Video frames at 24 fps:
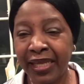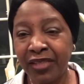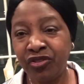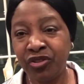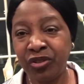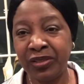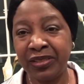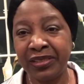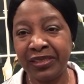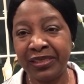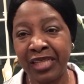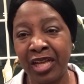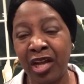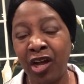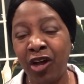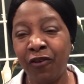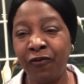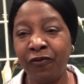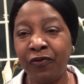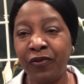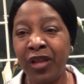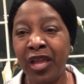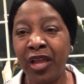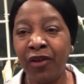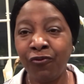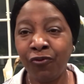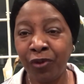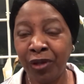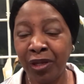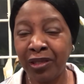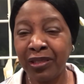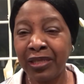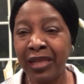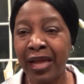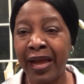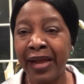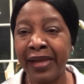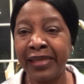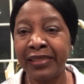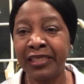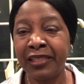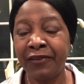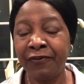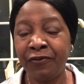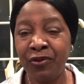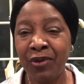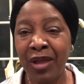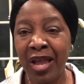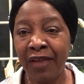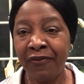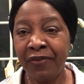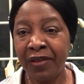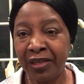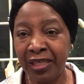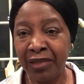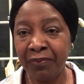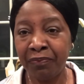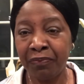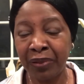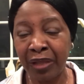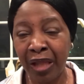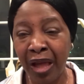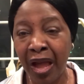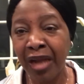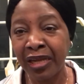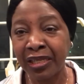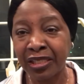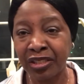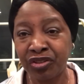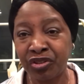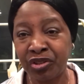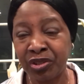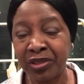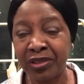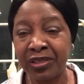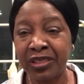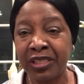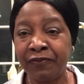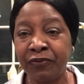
at yourself and realize if you have any blockages.